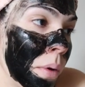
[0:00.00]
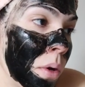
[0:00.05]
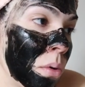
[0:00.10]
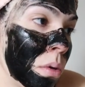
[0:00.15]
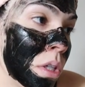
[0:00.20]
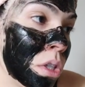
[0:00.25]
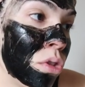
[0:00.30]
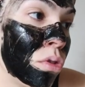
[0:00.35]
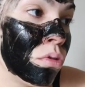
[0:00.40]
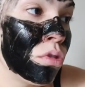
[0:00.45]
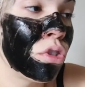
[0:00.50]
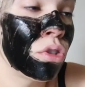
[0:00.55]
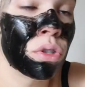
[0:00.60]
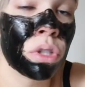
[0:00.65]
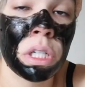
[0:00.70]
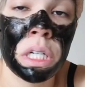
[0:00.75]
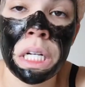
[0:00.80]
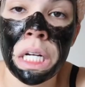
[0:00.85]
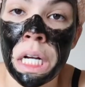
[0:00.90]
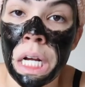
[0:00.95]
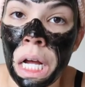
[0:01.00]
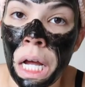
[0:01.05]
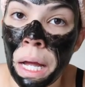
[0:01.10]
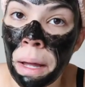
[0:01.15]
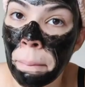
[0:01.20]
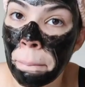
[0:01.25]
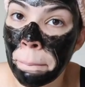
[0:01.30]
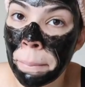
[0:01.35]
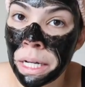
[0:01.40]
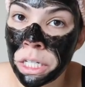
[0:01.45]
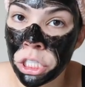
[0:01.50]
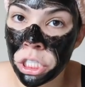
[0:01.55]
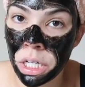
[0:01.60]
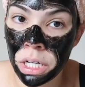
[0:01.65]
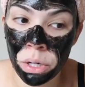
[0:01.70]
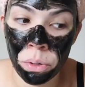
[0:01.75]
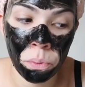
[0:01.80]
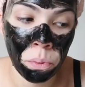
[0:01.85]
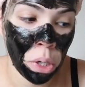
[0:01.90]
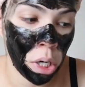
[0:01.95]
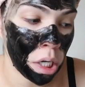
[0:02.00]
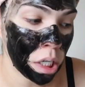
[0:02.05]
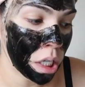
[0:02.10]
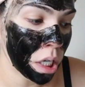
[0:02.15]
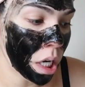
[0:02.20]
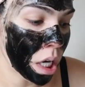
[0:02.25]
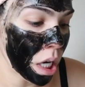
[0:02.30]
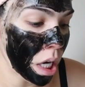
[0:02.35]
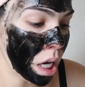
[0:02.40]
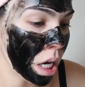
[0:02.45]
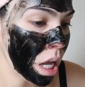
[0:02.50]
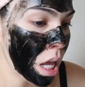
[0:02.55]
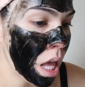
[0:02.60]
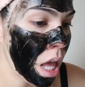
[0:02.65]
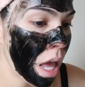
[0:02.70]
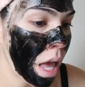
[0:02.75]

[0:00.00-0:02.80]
going to drink my jug of water